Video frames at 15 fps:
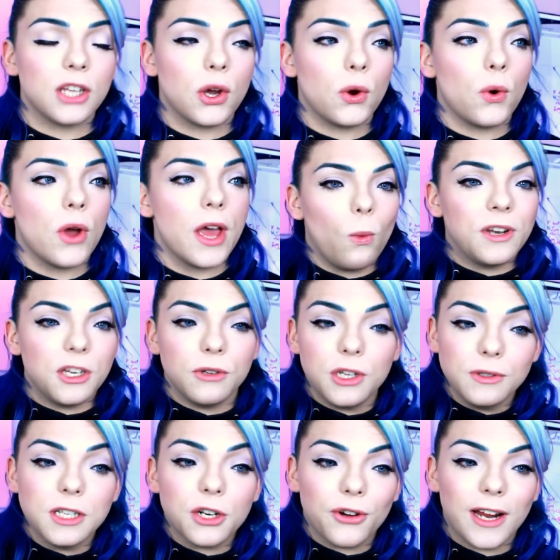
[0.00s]
So when you
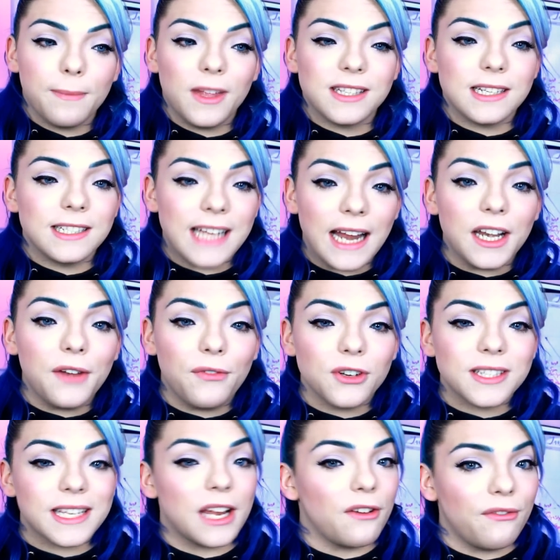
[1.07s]
use a cream that's intended
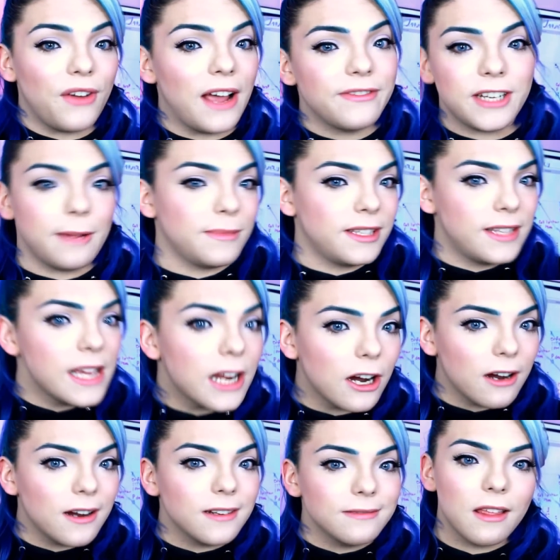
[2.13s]
for skin 5 times
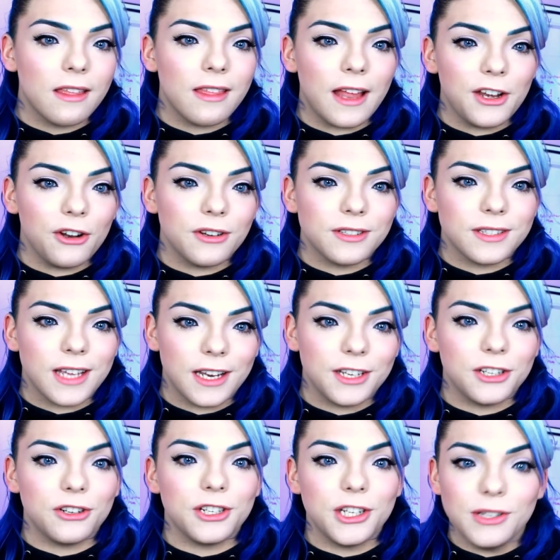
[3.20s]
thicker than your
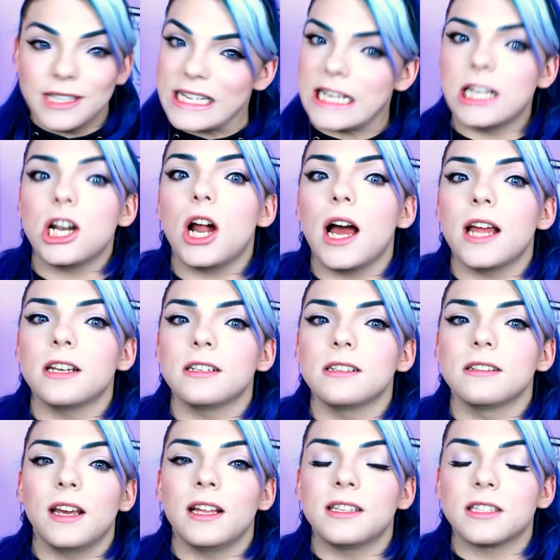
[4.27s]
skin you're using it on,
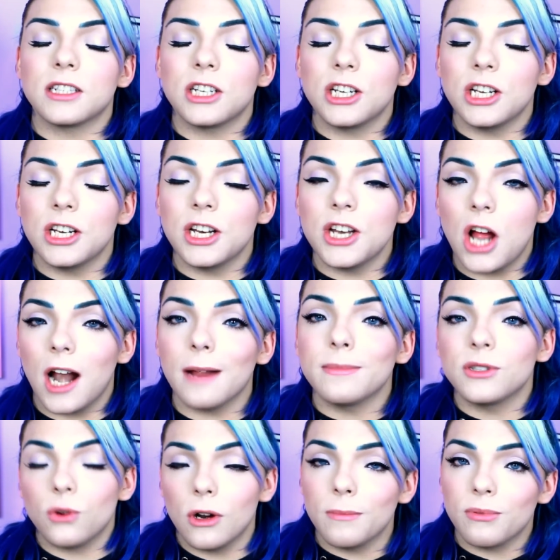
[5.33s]
it's gonna not
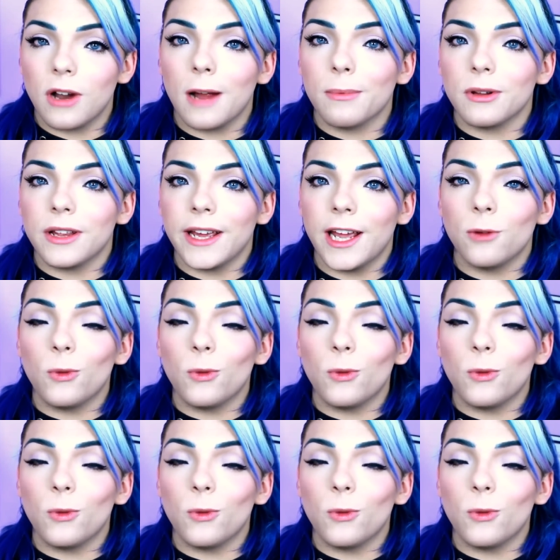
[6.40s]
absorb properly.